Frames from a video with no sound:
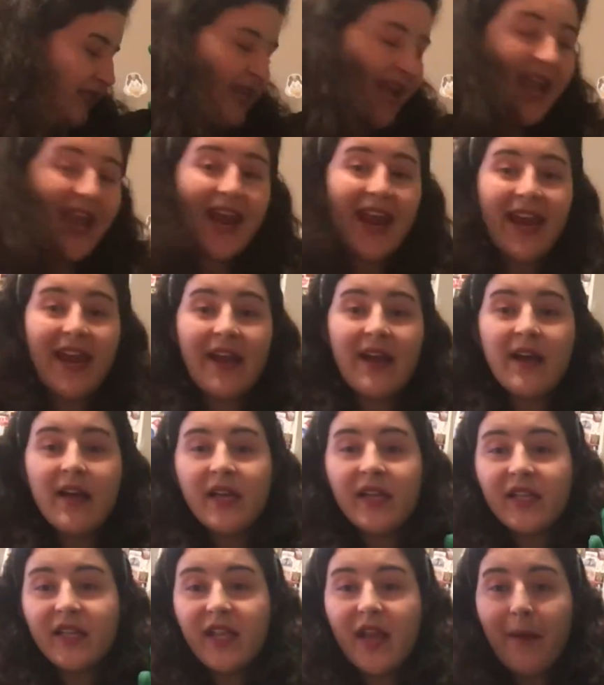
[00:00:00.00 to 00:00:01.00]
day
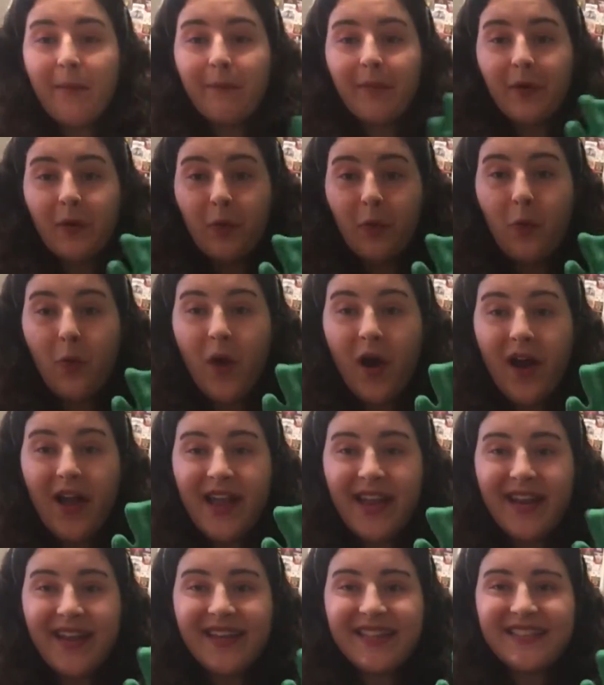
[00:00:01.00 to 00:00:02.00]
number
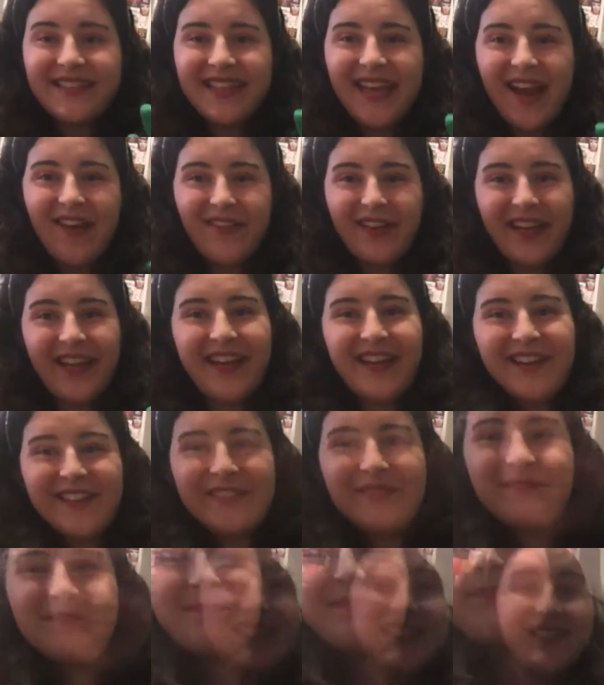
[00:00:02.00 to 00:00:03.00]
one down here.
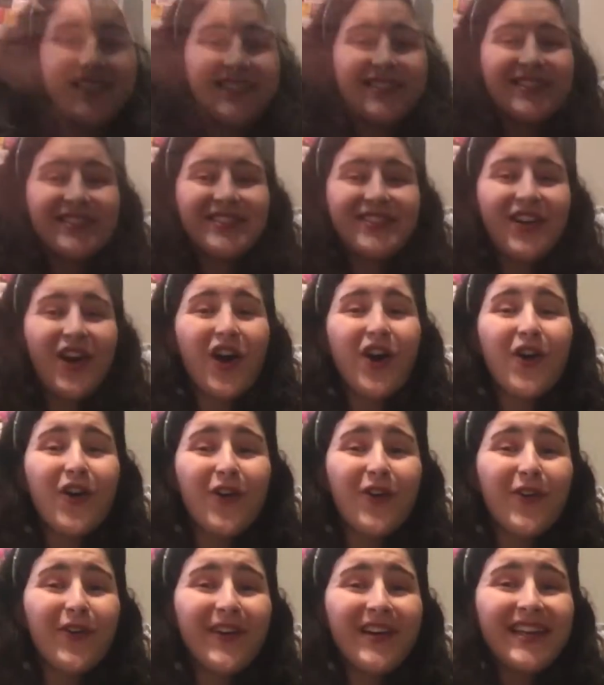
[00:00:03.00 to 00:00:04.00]
This is
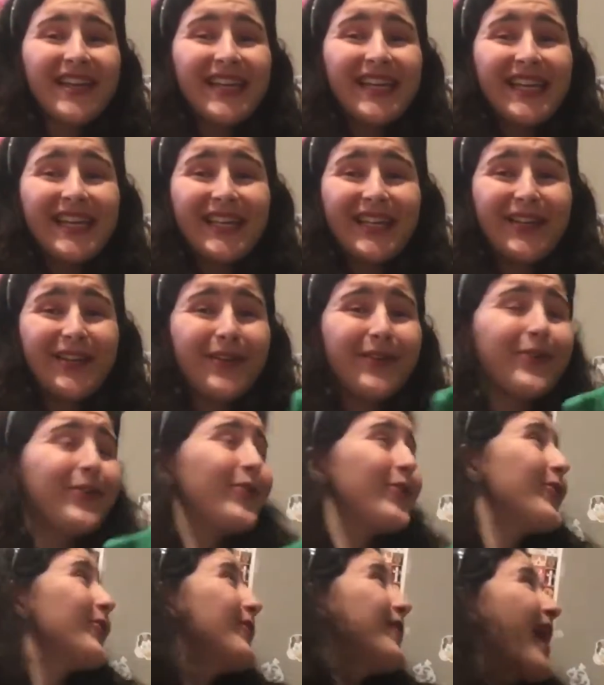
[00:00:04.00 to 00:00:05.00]
so
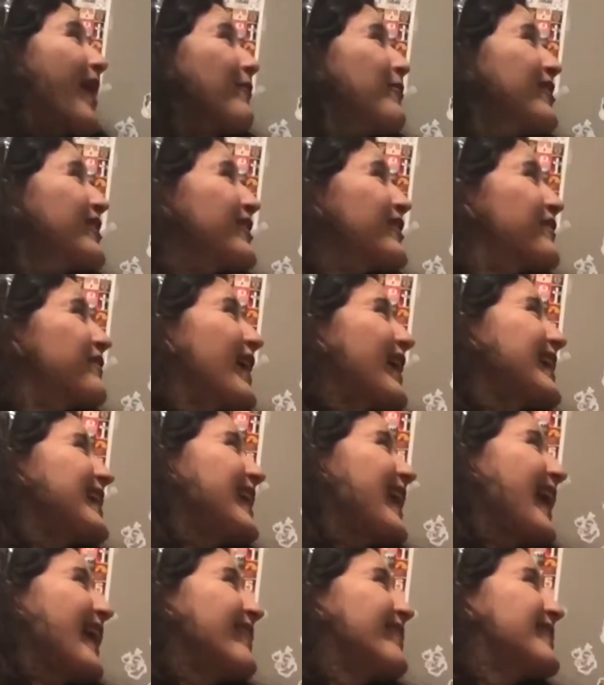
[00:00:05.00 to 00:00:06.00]
cute. I wonder if I can
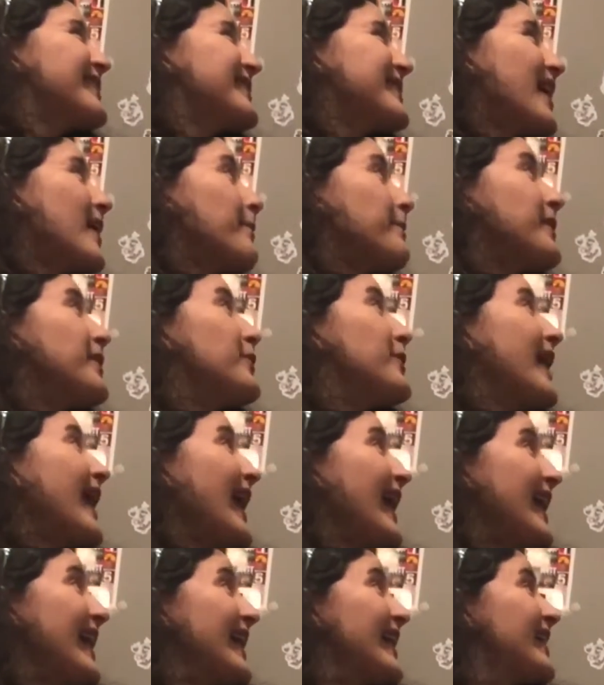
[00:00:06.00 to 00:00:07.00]
hang this up. You
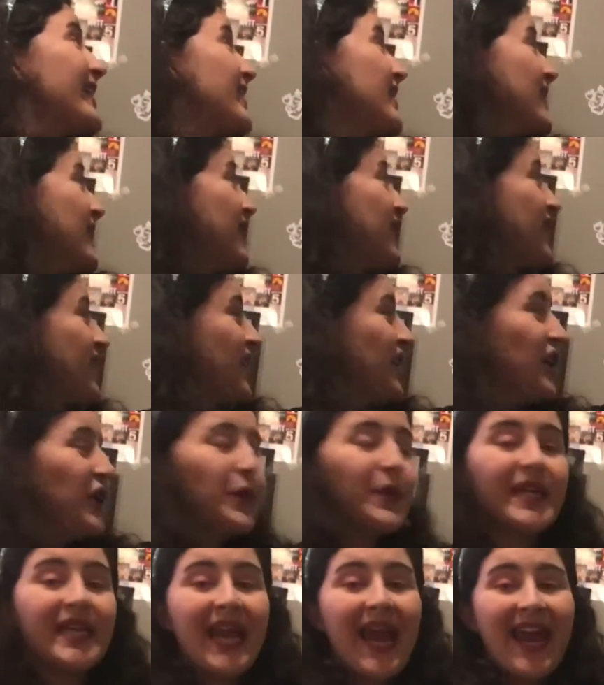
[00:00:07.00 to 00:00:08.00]
can. You
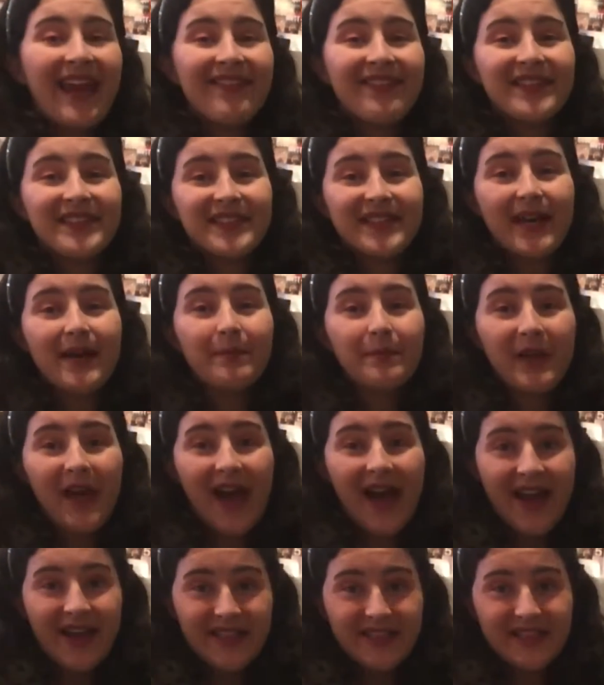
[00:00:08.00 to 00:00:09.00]
can hang this up,
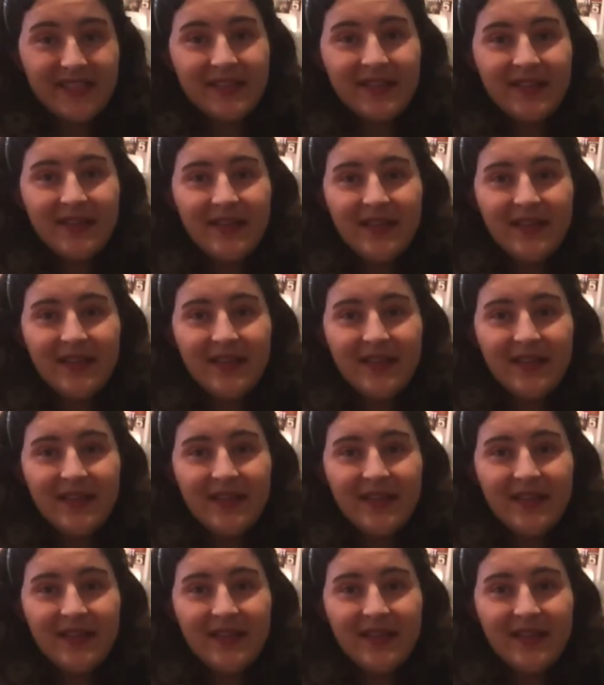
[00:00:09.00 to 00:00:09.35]
guys.